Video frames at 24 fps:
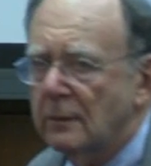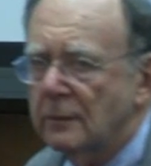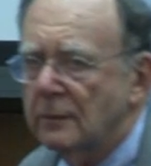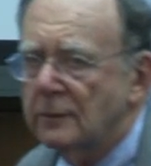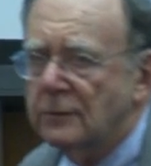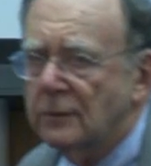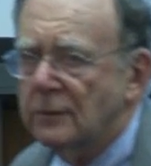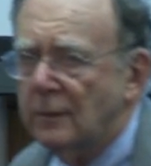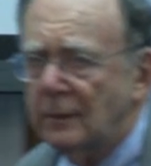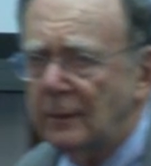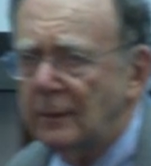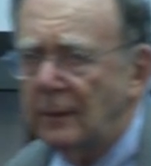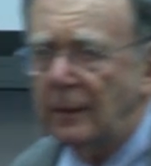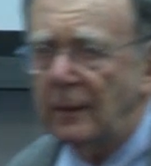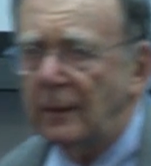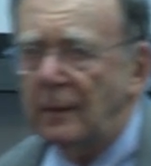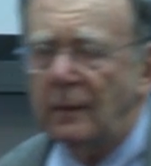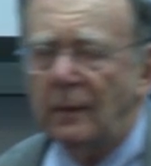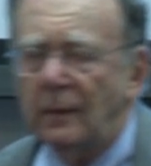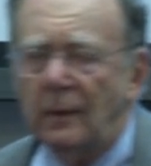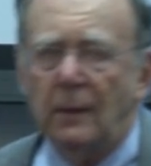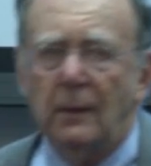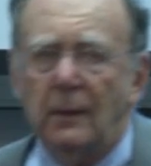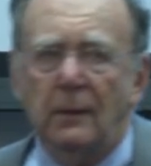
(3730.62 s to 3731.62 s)
Certainly,
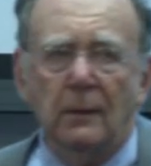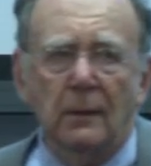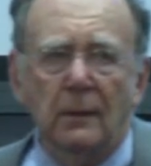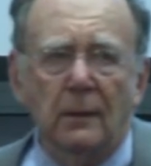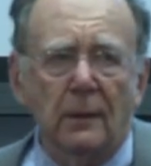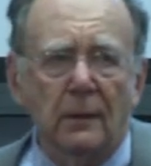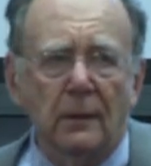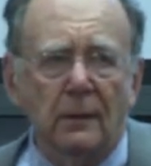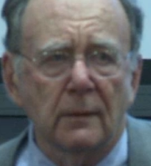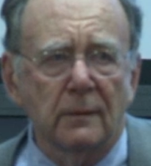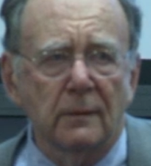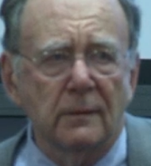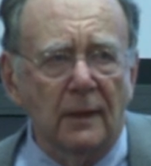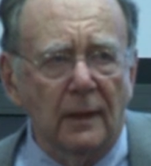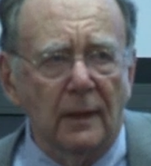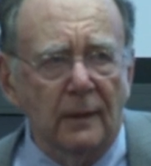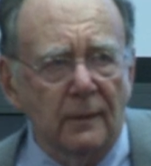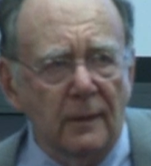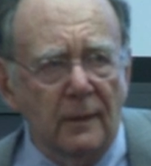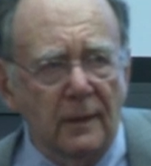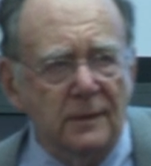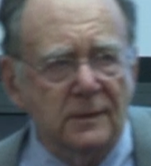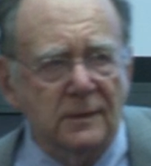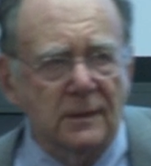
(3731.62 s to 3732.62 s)
the
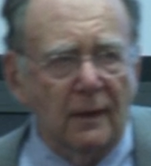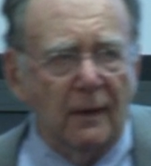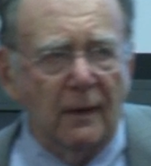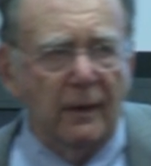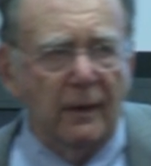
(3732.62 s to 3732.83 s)
techniques that